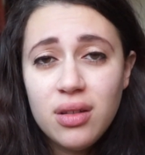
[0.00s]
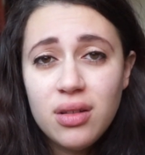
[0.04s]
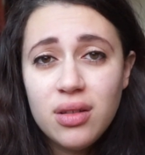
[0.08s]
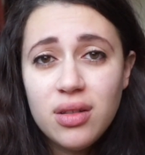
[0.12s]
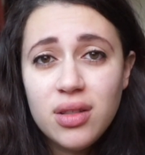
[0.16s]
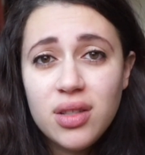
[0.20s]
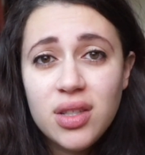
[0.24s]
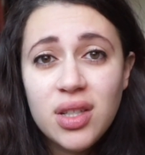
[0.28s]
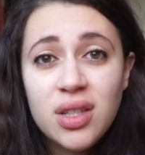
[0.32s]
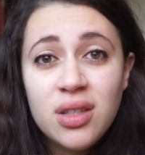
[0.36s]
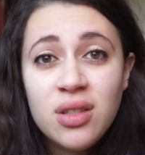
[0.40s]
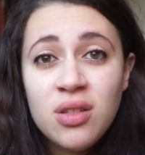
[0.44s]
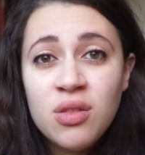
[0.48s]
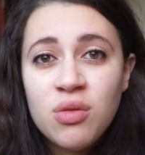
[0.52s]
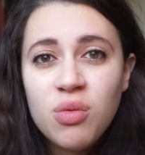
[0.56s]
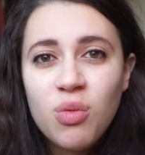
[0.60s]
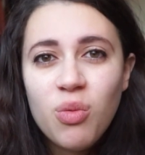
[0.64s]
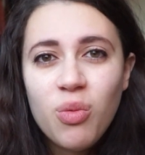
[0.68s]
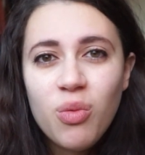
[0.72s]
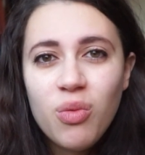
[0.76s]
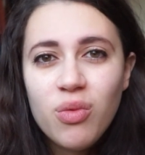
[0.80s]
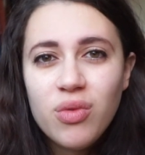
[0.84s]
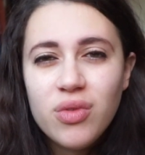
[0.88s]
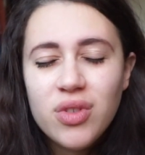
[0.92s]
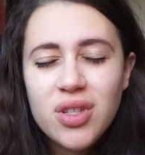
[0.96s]
Since
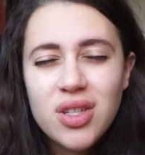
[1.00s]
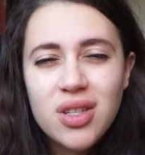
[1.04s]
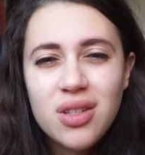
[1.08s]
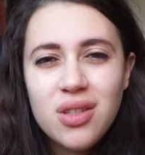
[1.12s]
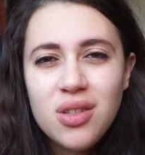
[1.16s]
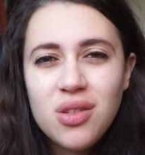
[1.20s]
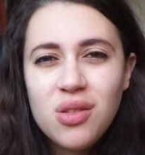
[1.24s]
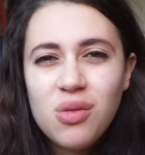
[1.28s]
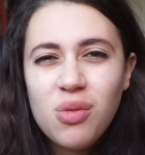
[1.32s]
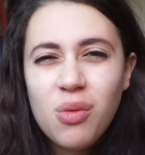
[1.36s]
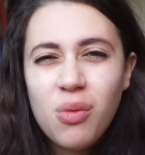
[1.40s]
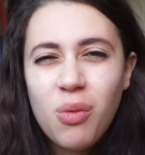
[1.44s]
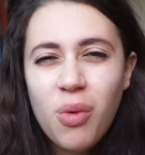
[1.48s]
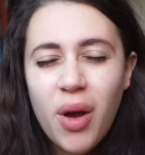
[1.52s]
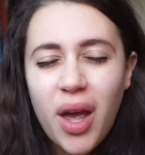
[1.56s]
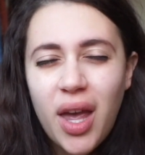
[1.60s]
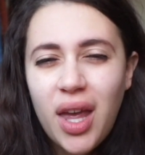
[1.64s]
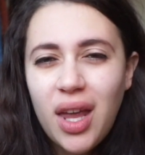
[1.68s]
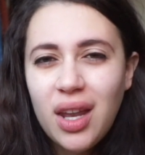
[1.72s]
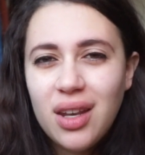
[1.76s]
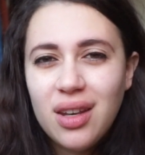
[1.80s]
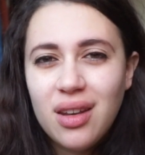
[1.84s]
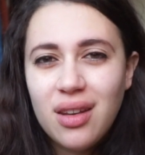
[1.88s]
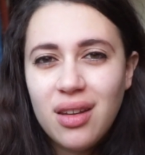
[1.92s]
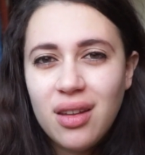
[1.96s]

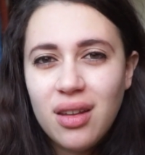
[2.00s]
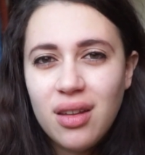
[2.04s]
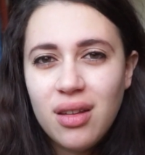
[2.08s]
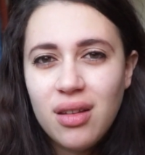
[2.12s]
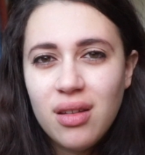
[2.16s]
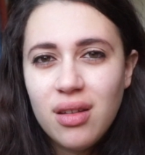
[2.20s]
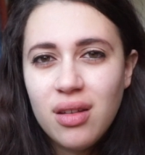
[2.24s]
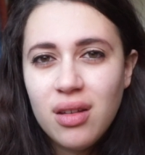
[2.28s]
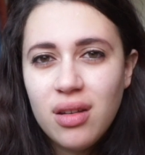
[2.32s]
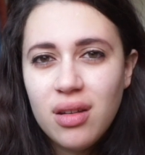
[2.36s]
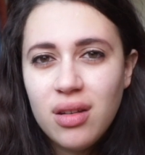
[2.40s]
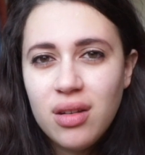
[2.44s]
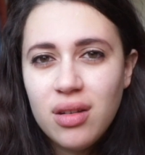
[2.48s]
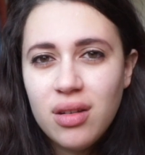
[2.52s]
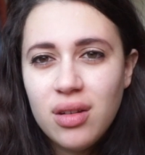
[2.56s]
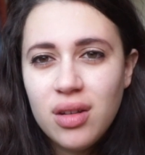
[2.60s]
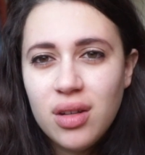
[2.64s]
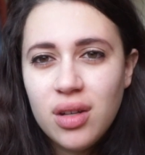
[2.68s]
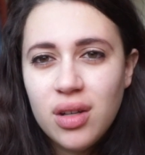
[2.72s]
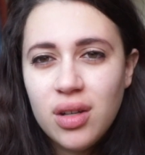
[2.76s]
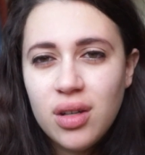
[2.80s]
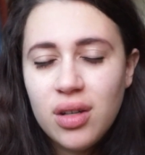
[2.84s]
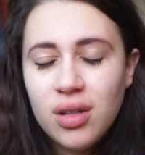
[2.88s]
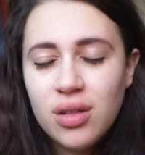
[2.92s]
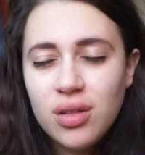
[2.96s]
when
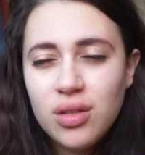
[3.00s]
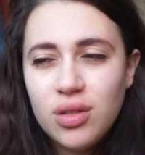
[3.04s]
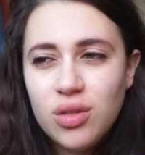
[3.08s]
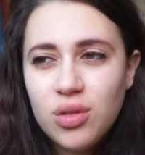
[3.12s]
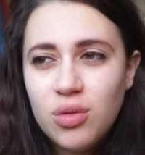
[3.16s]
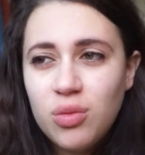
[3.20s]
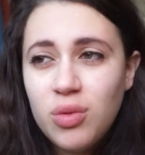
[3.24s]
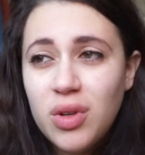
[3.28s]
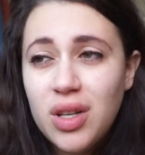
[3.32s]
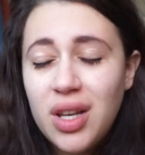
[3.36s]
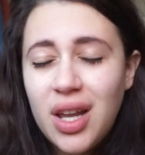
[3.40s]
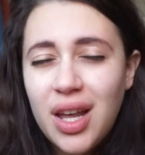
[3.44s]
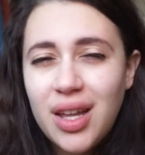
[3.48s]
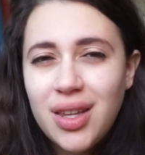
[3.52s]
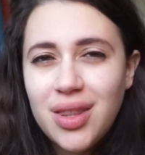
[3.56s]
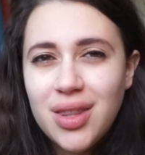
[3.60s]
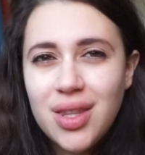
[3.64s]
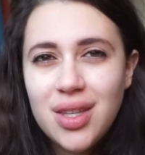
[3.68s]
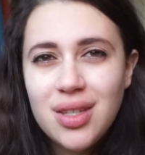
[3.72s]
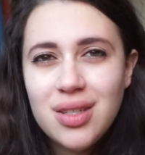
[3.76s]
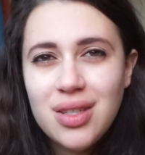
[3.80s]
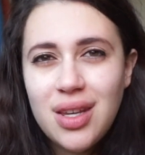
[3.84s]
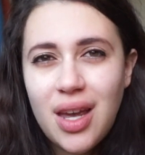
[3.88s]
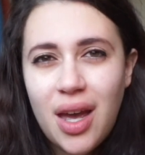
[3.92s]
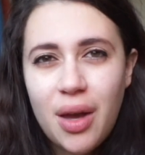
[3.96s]
do we let
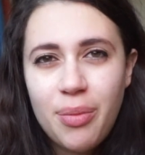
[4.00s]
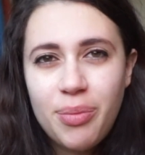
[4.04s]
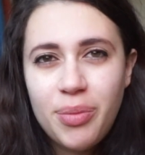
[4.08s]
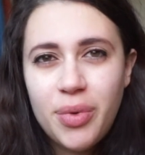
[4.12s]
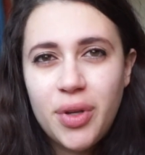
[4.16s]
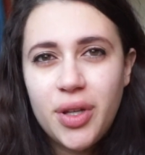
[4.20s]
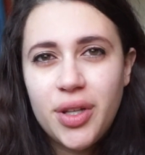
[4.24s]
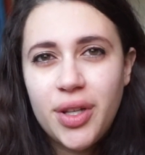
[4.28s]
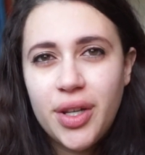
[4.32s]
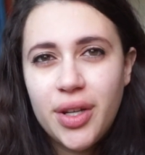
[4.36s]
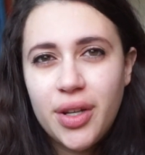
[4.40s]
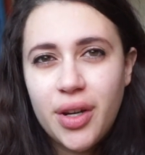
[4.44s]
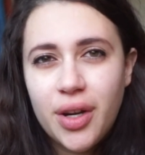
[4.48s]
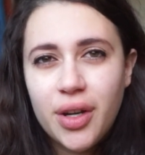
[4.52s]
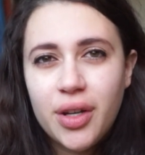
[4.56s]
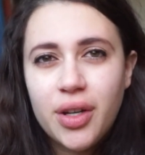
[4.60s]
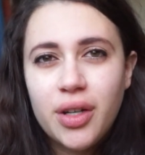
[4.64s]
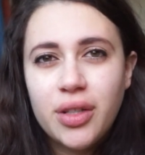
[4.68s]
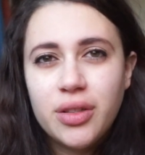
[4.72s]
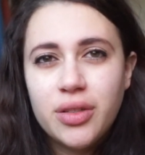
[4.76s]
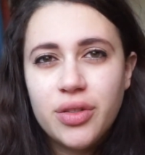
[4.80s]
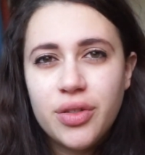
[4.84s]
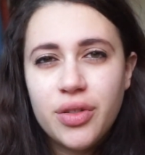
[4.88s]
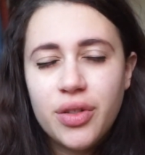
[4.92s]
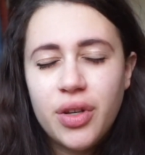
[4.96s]
this happen in our
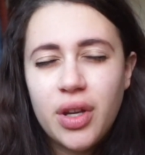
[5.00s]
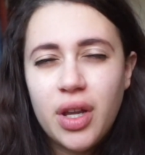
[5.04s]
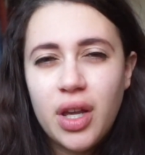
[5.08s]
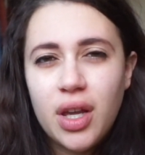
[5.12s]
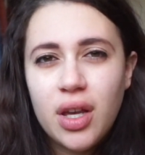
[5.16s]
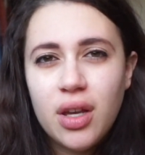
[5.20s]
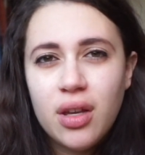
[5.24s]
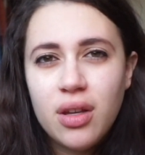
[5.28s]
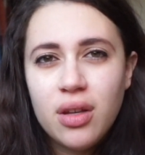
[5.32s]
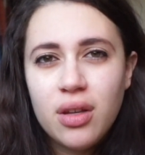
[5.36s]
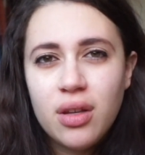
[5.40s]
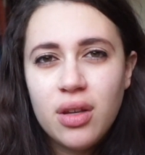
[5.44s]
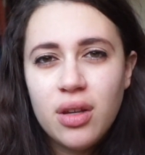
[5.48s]
country?